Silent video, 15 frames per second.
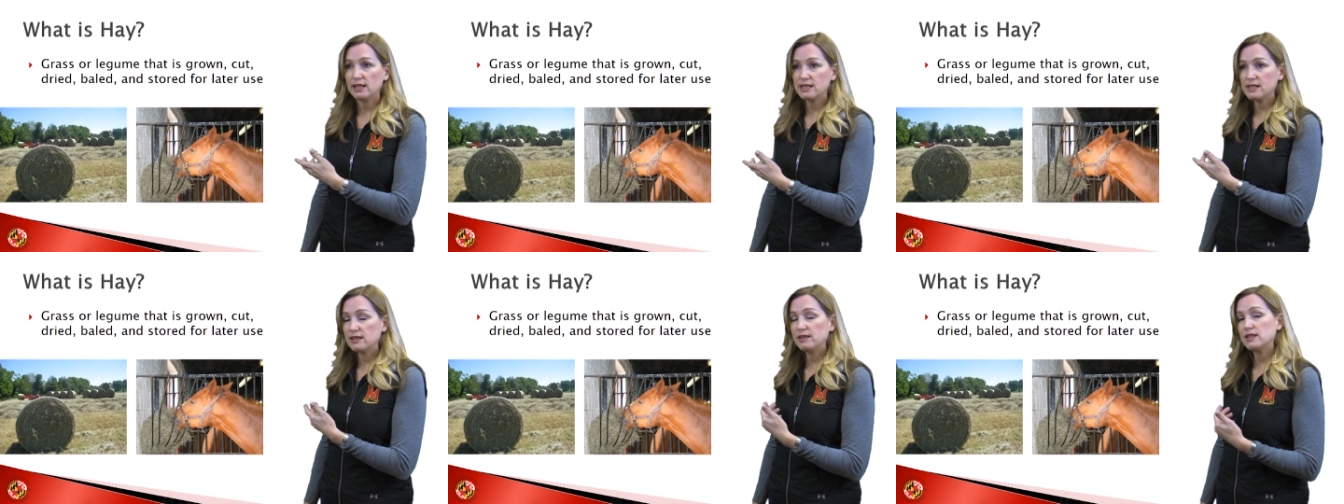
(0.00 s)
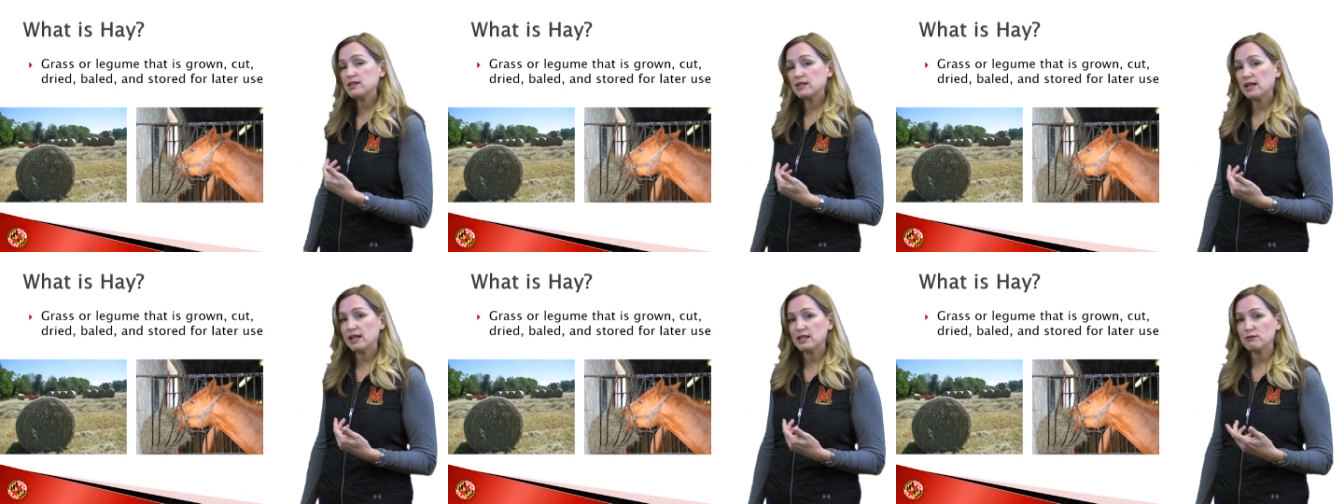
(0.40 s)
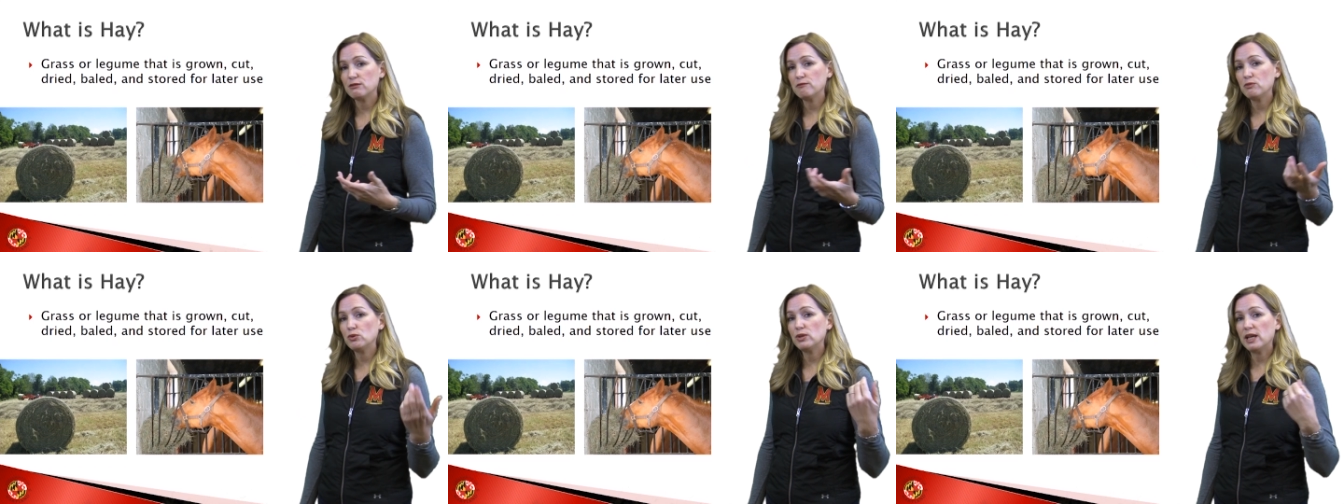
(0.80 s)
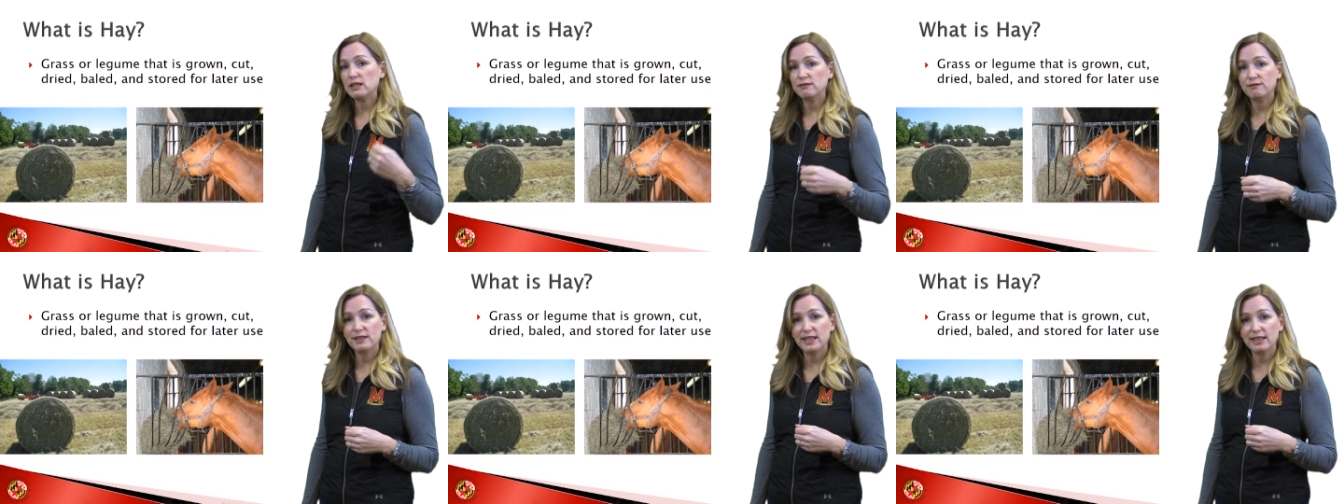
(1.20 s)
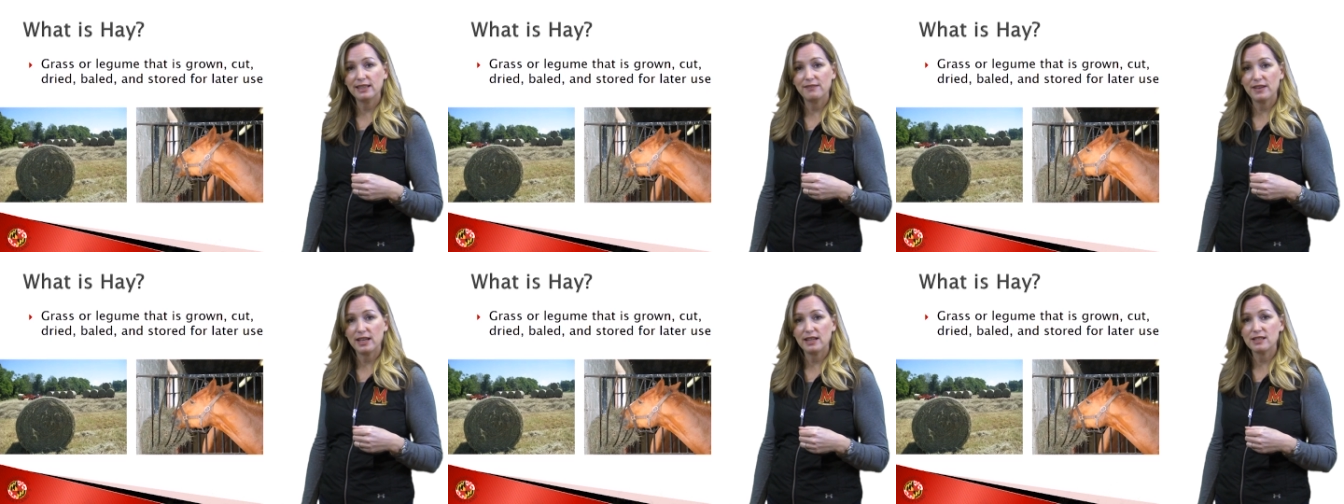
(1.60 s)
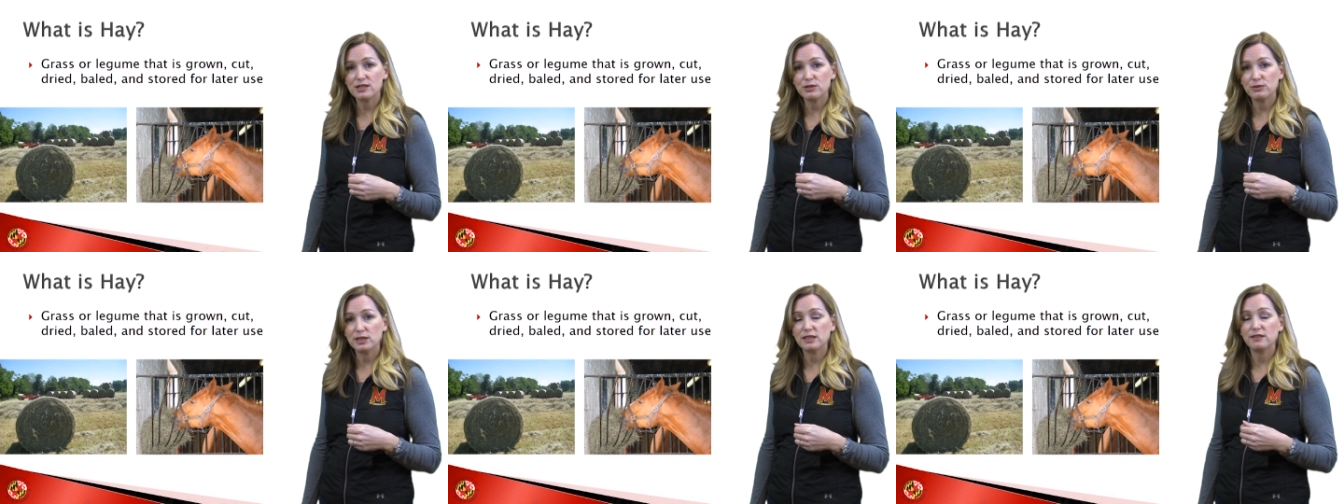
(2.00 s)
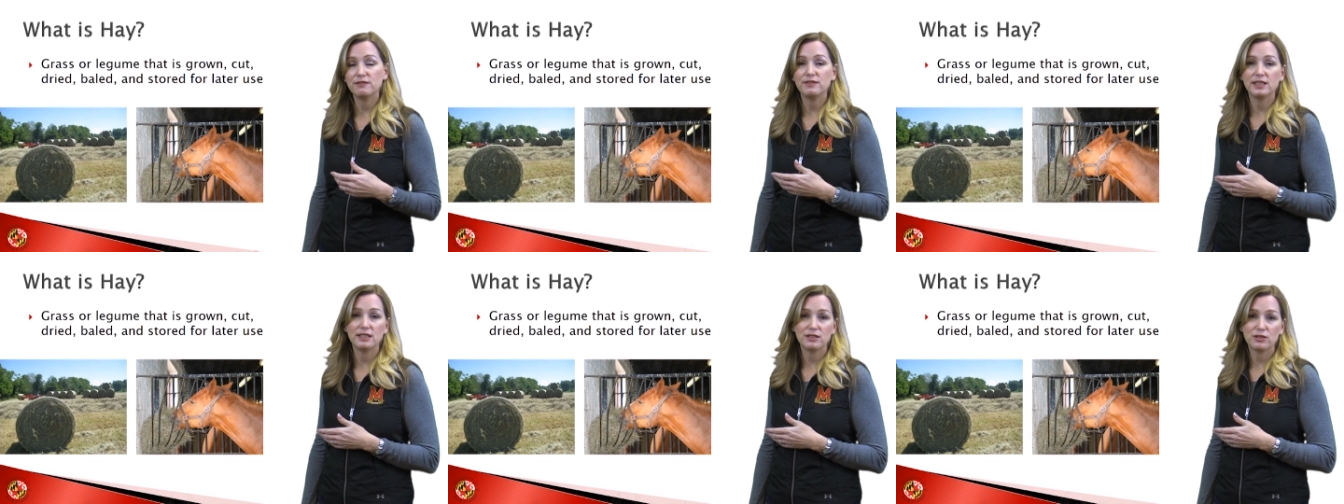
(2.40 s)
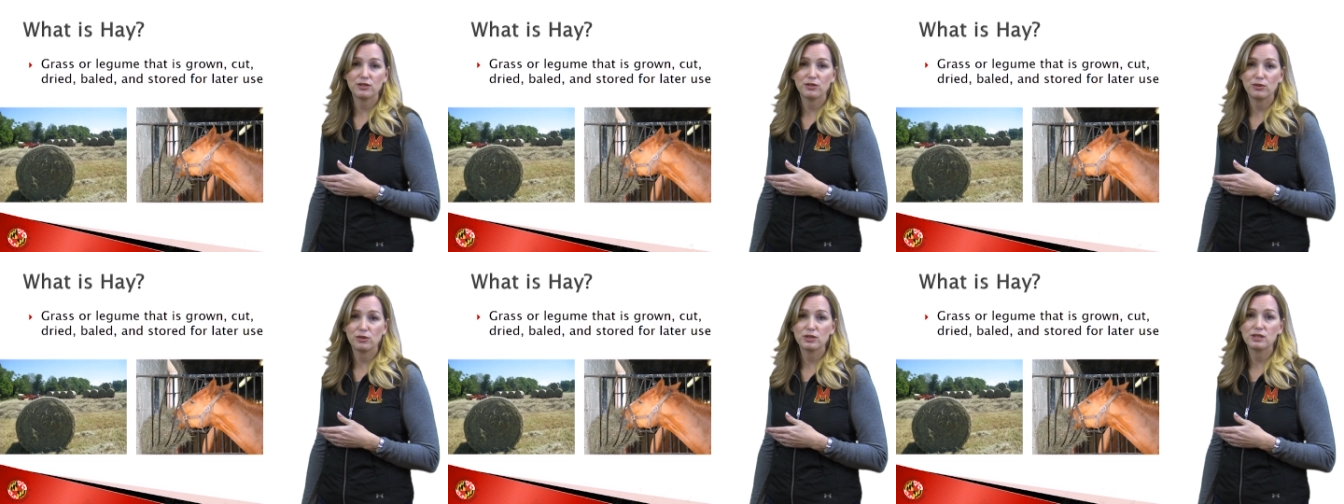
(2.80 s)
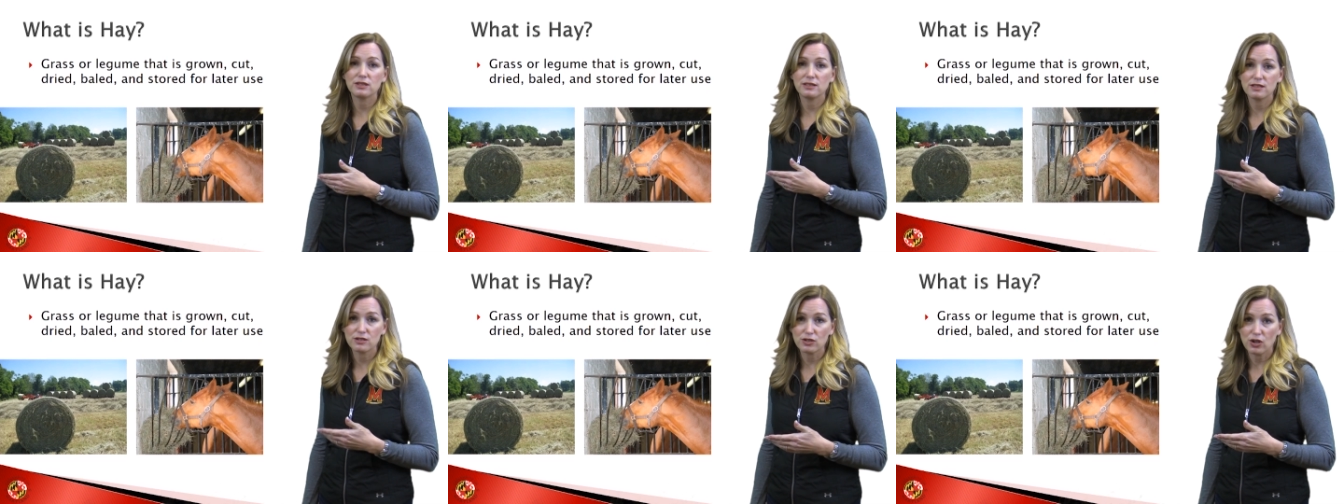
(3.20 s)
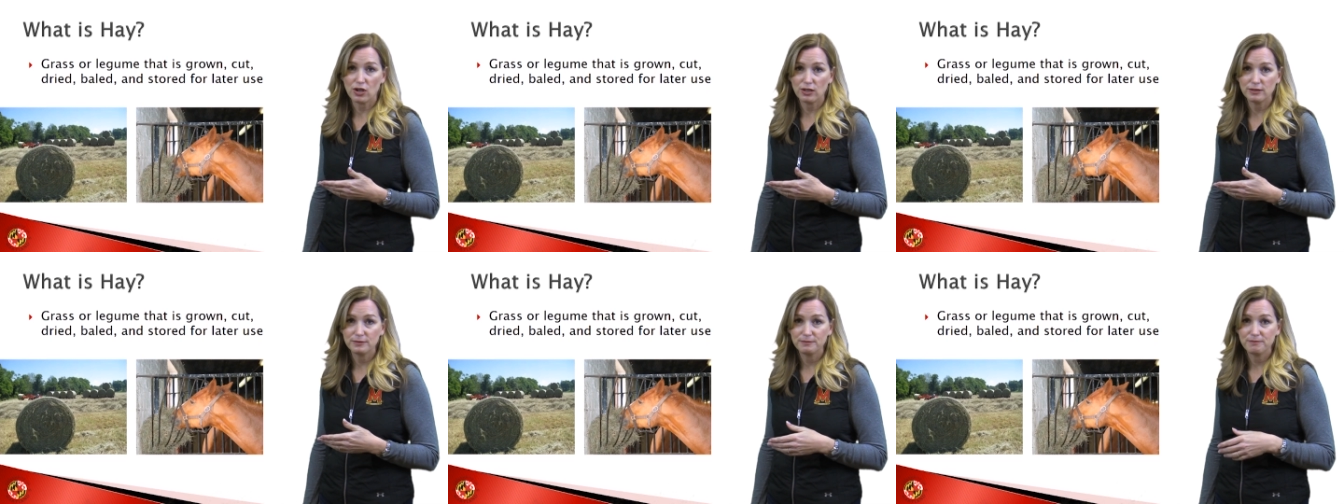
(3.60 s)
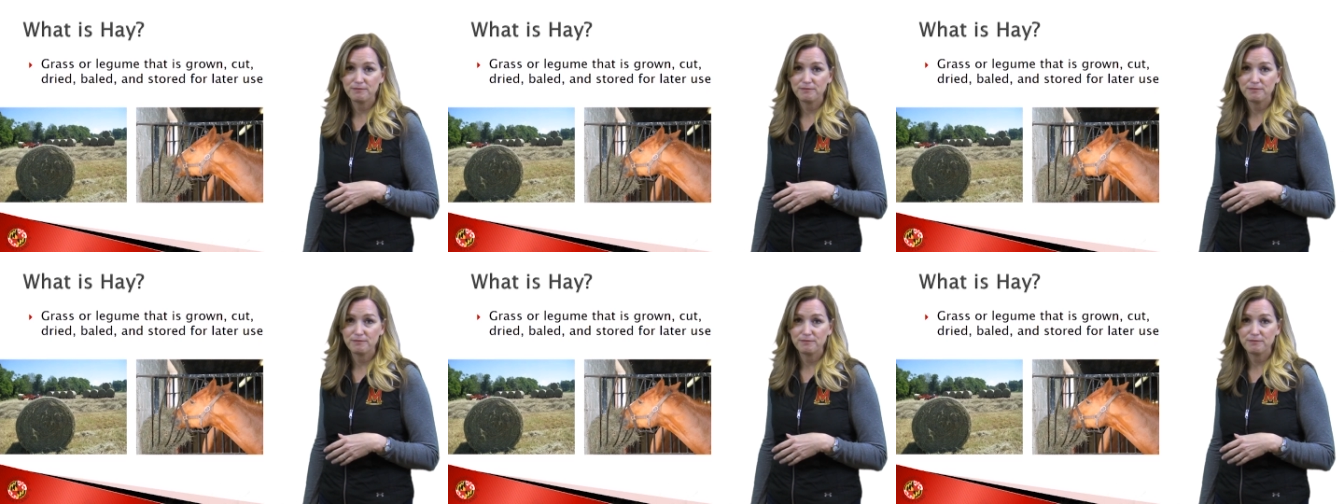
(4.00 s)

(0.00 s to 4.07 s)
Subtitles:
as in this case, we pulled out a flake of hay so we can feed it to the horse in the stall.